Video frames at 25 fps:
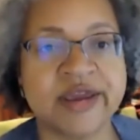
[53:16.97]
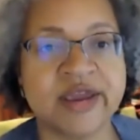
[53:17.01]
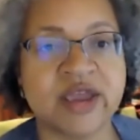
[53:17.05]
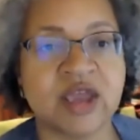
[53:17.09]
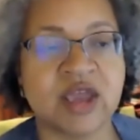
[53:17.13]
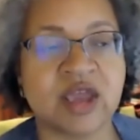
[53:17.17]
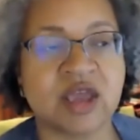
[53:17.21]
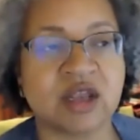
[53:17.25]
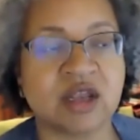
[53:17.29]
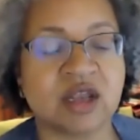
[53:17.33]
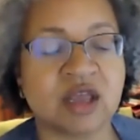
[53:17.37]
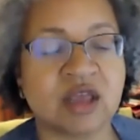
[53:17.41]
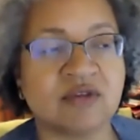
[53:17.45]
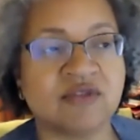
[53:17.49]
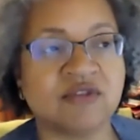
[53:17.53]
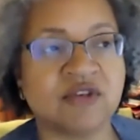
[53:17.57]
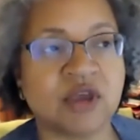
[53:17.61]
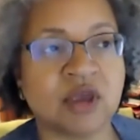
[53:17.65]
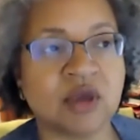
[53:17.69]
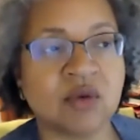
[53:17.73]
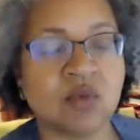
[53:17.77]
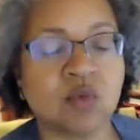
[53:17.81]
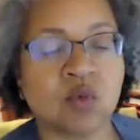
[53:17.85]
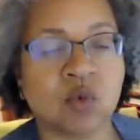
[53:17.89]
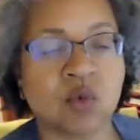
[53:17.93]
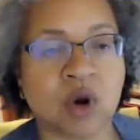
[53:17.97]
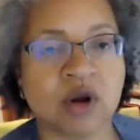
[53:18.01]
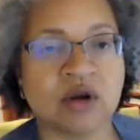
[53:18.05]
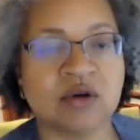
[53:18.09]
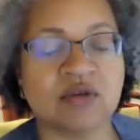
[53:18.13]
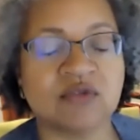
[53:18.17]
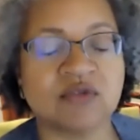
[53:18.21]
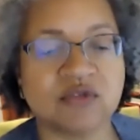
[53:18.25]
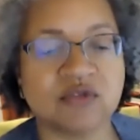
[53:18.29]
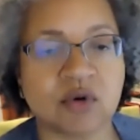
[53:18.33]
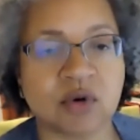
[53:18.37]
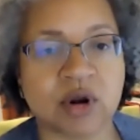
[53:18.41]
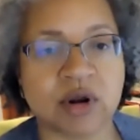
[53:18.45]
And if it weren't
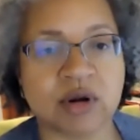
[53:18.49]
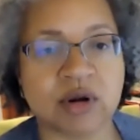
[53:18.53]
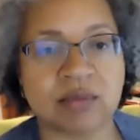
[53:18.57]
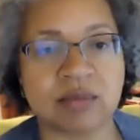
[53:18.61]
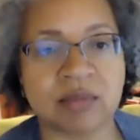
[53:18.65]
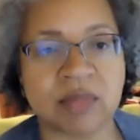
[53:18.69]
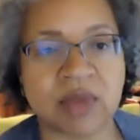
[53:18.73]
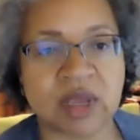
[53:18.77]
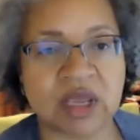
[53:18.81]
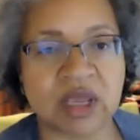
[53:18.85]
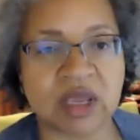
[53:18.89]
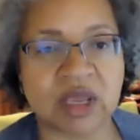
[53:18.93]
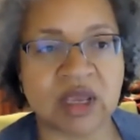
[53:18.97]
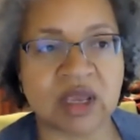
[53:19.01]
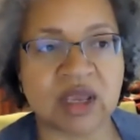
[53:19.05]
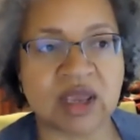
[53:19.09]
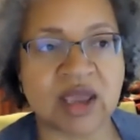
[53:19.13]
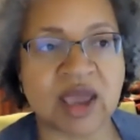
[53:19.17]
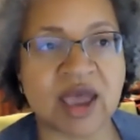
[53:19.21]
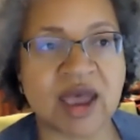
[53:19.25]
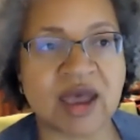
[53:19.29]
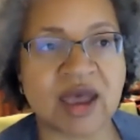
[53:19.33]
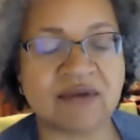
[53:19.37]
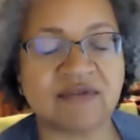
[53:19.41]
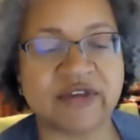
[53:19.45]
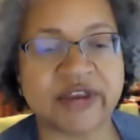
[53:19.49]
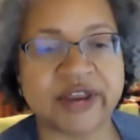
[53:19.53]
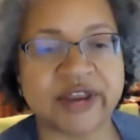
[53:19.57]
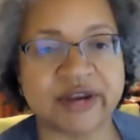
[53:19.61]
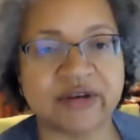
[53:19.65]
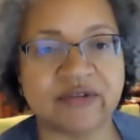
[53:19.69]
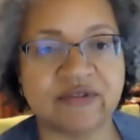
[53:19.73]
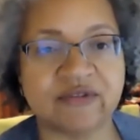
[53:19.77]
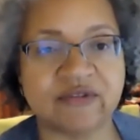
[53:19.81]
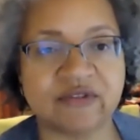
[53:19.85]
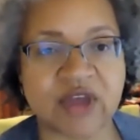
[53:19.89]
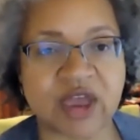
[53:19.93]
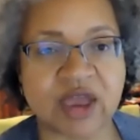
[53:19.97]
for me having
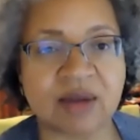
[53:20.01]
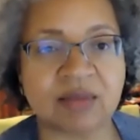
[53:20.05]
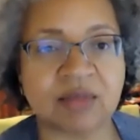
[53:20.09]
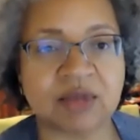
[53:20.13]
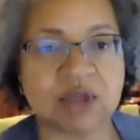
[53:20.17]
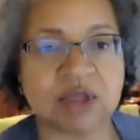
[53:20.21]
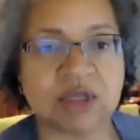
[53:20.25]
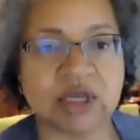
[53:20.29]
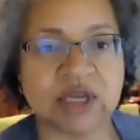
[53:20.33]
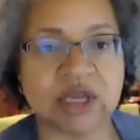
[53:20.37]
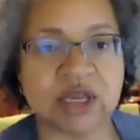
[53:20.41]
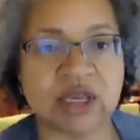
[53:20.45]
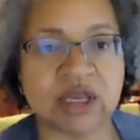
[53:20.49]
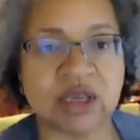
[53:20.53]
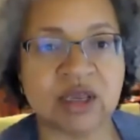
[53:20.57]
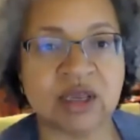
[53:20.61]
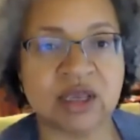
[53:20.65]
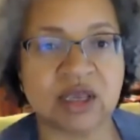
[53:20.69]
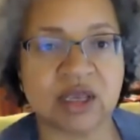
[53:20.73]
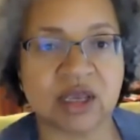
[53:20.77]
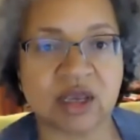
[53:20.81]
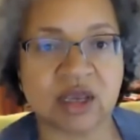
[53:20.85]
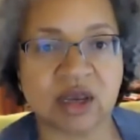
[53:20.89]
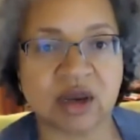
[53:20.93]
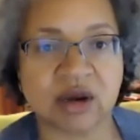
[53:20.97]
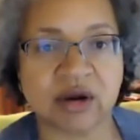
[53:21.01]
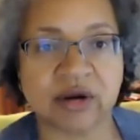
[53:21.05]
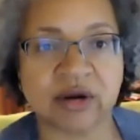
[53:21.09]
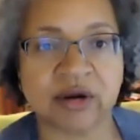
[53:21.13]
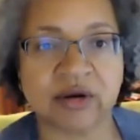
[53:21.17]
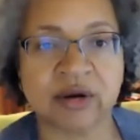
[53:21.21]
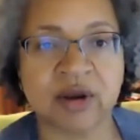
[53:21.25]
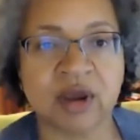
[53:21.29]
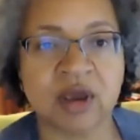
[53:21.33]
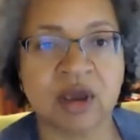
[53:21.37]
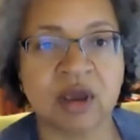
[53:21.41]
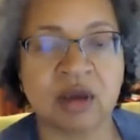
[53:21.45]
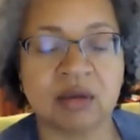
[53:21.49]
family here,
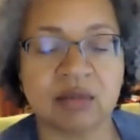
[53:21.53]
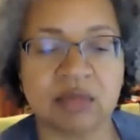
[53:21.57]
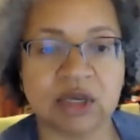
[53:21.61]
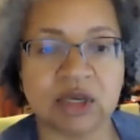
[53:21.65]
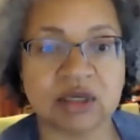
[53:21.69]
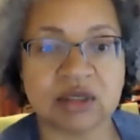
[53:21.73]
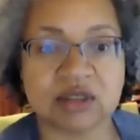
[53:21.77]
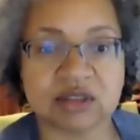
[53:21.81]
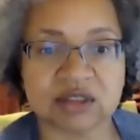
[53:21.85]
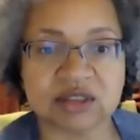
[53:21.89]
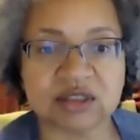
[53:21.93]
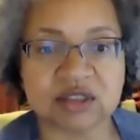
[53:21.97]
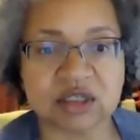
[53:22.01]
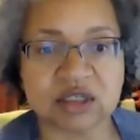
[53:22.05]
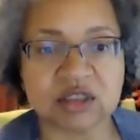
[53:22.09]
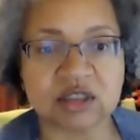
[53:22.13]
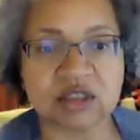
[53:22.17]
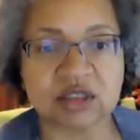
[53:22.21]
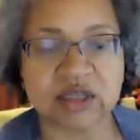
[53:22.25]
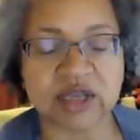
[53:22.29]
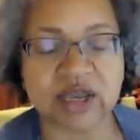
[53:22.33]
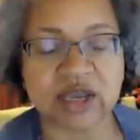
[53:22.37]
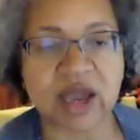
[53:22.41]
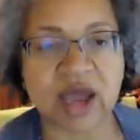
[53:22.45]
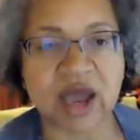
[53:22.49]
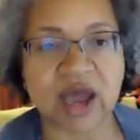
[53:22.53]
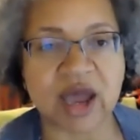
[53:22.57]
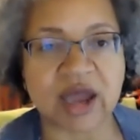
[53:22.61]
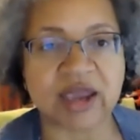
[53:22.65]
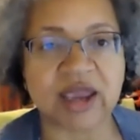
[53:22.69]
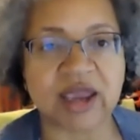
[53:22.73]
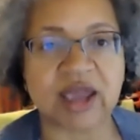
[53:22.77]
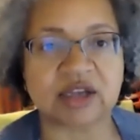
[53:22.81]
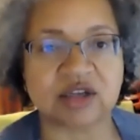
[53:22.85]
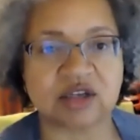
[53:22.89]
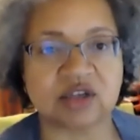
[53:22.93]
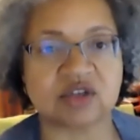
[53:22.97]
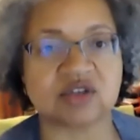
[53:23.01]
because essentially I
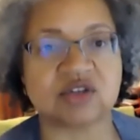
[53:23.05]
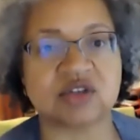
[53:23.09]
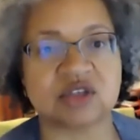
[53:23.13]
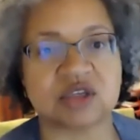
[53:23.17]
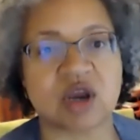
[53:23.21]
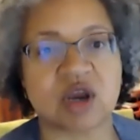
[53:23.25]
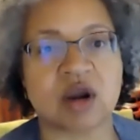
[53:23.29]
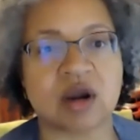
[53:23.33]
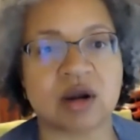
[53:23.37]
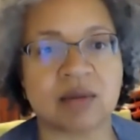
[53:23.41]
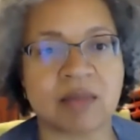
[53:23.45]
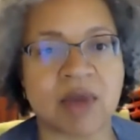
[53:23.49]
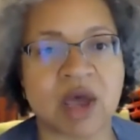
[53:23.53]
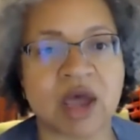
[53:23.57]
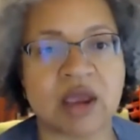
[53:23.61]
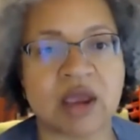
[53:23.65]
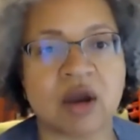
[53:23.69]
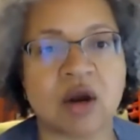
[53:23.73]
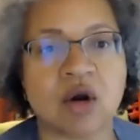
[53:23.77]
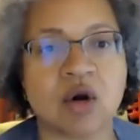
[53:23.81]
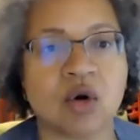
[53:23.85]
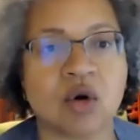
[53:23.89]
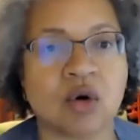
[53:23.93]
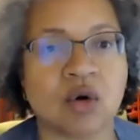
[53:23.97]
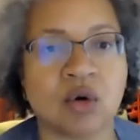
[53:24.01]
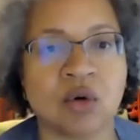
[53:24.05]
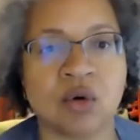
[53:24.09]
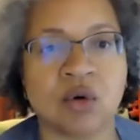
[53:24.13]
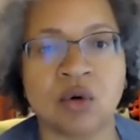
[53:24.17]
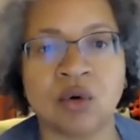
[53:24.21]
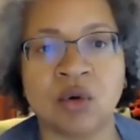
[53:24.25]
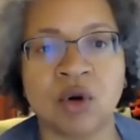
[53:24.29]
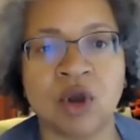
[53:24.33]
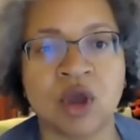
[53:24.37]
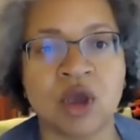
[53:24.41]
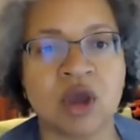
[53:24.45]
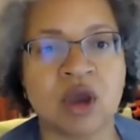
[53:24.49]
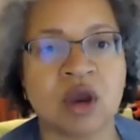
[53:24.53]
had to start my
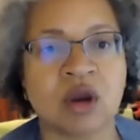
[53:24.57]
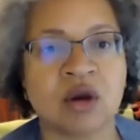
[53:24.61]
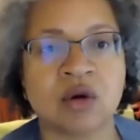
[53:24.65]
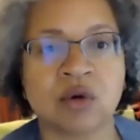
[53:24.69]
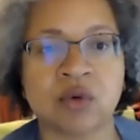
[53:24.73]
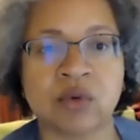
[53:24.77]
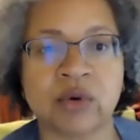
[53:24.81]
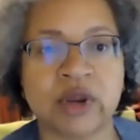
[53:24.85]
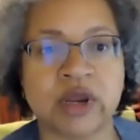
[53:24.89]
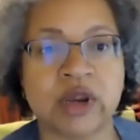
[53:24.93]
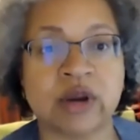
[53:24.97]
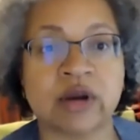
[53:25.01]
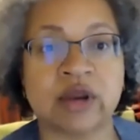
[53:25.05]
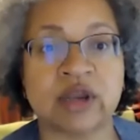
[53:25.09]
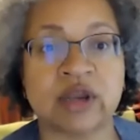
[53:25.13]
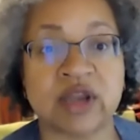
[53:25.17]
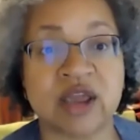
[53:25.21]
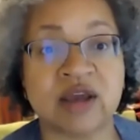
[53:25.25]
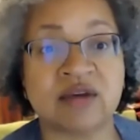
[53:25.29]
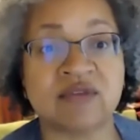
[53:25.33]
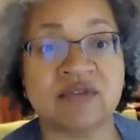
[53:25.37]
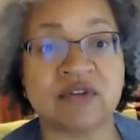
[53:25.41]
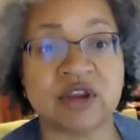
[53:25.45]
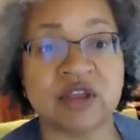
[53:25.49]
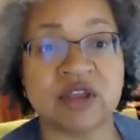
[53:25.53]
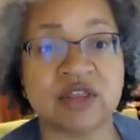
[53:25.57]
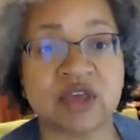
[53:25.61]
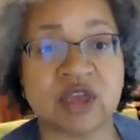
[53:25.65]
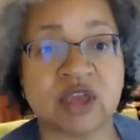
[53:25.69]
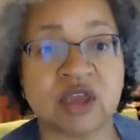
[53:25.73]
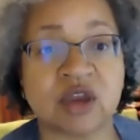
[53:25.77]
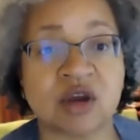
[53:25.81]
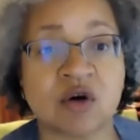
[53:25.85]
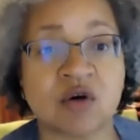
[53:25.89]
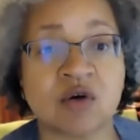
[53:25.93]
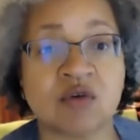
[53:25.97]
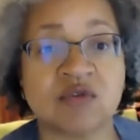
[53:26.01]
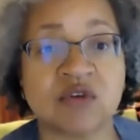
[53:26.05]
whole career and everything
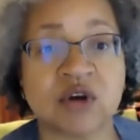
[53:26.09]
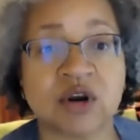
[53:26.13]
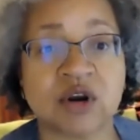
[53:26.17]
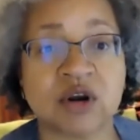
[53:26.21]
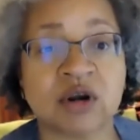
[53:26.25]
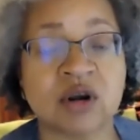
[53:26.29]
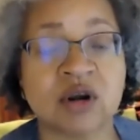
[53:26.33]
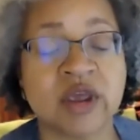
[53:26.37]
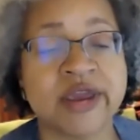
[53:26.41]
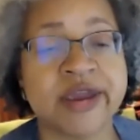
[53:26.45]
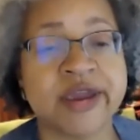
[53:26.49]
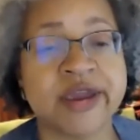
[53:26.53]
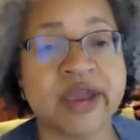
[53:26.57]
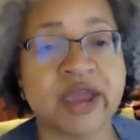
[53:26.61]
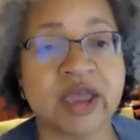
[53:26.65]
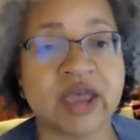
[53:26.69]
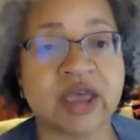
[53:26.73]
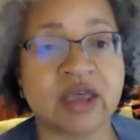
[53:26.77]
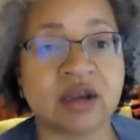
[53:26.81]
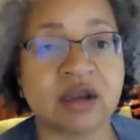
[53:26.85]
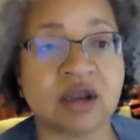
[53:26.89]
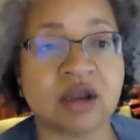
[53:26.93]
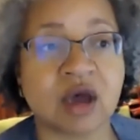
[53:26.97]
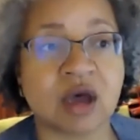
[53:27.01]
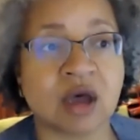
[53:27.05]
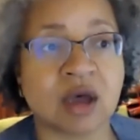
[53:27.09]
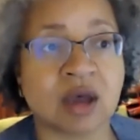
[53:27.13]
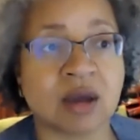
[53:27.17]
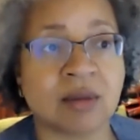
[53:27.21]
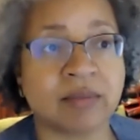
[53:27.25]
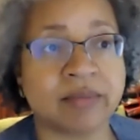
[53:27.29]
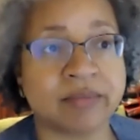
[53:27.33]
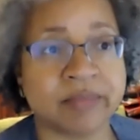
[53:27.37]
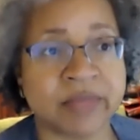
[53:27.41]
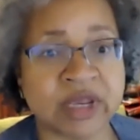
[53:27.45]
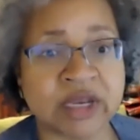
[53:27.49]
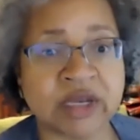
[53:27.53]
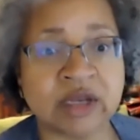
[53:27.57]
over, and um,
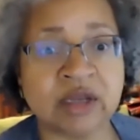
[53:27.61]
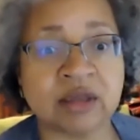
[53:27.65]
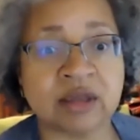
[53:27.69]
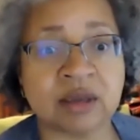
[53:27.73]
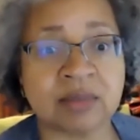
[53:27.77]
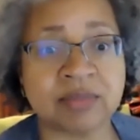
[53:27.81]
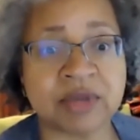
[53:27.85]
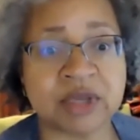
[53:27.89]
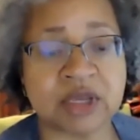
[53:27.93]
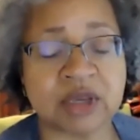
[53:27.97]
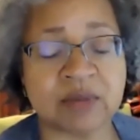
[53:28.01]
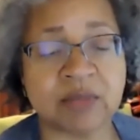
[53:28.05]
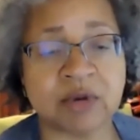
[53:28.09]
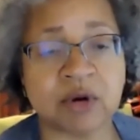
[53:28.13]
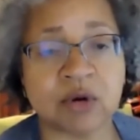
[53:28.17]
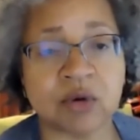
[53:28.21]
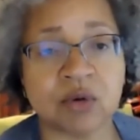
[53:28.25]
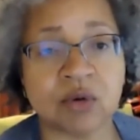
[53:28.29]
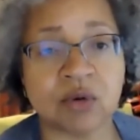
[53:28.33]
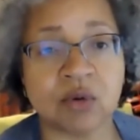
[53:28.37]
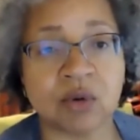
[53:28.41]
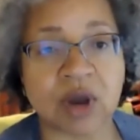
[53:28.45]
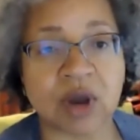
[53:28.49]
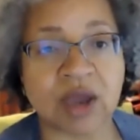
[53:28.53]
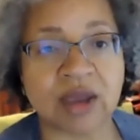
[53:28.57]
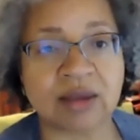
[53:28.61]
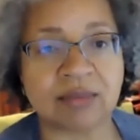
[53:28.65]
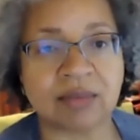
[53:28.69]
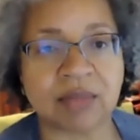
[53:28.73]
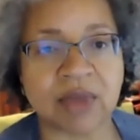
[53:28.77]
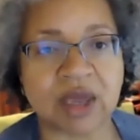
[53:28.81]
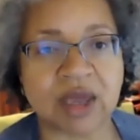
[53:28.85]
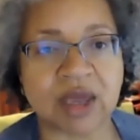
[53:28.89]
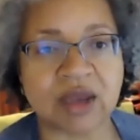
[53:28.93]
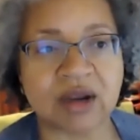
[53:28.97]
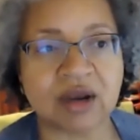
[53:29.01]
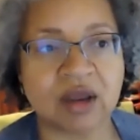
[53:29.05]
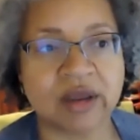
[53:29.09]
meeting the people who I
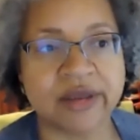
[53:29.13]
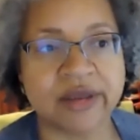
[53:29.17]
met,